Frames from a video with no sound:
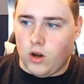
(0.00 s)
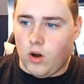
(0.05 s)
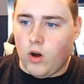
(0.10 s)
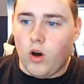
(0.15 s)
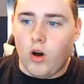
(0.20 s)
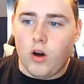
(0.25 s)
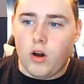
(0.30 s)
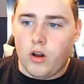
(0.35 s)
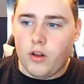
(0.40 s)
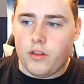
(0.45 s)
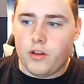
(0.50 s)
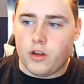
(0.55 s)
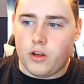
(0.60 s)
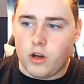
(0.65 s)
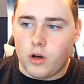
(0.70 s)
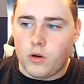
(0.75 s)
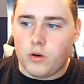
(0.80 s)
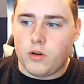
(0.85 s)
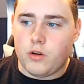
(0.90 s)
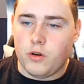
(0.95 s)
all of the
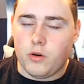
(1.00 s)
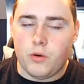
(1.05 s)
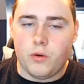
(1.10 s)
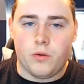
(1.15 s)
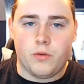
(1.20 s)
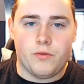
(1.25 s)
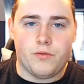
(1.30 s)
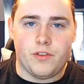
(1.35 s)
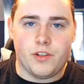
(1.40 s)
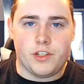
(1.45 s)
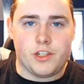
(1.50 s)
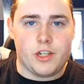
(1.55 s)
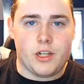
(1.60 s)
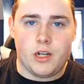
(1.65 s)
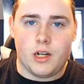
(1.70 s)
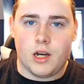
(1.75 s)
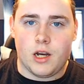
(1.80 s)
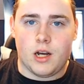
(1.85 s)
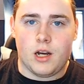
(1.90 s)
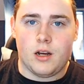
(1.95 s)
Goku,
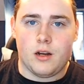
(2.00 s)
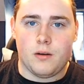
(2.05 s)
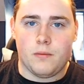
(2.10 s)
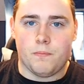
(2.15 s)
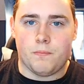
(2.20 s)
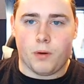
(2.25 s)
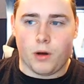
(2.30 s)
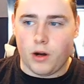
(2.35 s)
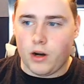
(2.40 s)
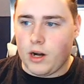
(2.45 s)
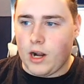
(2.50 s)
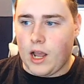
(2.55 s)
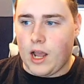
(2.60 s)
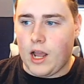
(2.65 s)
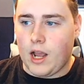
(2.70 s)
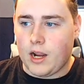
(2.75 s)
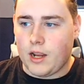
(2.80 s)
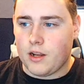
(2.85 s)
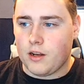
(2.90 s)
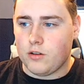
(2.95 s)
Vegeta,
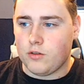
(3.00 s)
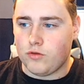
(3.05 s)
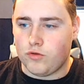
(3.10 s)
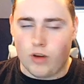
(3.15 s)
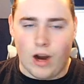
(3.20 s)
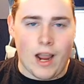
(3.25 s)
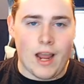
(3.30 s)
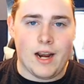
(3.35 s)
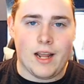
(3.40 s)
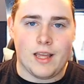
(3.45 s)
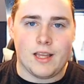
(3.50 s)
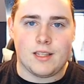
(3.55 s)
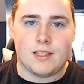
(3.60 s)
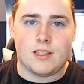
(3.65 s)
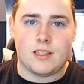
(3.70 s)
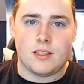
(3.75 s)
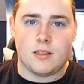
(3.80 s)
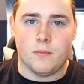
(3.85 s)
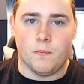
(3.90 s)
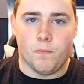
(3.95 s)
Bardock,
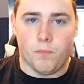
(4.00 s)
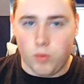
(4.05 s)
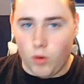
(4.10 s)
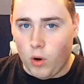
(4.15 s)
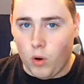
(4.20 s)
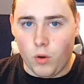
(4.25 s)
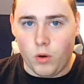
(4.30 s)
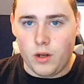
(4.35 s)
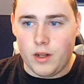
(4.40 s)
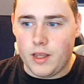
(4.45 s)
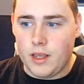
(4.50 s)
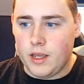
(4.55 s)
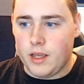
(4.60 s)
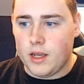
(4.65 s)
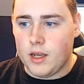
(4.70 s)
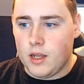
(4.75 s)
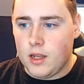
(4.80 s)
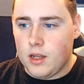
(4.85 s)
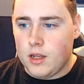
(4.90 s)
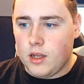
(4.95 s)
Raditz,
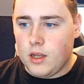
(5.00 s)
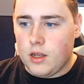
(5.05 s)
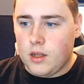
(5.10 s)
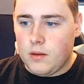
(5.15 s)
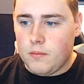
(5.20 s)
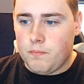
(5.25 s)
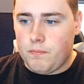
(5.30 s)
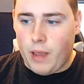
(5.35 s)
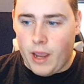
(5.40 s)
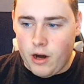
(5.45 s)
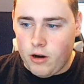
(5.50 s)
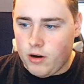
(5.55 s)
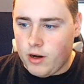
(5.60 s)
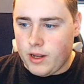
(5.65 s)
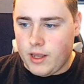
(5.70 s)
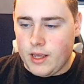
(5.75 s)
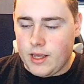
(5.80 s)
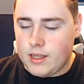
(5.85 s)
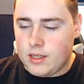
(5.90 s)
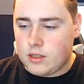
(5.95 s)
Broly,
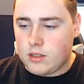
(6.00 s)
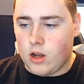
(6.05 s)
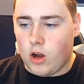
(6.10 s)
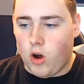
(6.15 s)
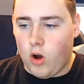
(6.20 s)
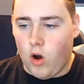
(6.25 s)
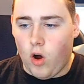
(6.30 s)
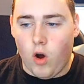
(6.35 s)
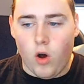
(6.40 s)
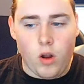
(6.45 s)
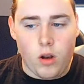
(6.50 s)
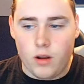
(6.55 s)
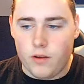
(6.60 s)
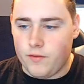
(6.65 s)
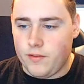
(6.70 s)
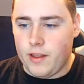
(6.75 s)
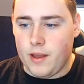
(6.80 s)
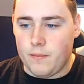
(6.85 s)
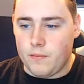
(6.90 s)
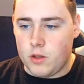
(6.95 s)
Paragus, all
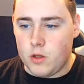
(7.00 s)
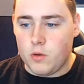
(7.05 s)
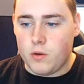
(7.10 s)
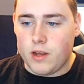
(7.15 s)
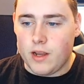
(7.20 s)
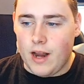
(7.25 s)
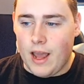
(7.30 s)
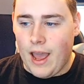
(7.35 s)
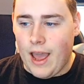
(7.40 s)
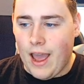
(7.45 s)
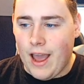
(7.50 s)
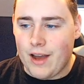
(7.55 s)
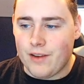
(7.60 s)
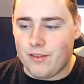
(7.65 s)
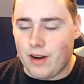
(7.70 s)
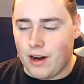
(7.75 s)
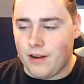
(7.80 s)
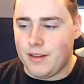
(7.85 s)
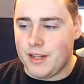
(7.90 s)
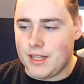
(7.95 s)
of them you can have
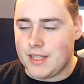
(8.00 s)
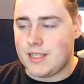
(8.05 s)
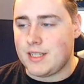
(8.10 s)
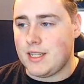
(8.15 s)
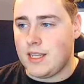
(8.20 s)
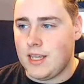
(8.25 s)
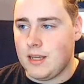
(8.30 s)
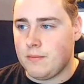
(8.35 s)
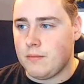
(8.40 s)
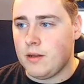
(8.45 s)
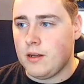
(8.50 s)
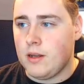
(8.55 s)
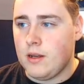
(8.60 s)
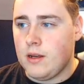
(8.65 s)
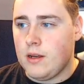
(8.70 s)
on this team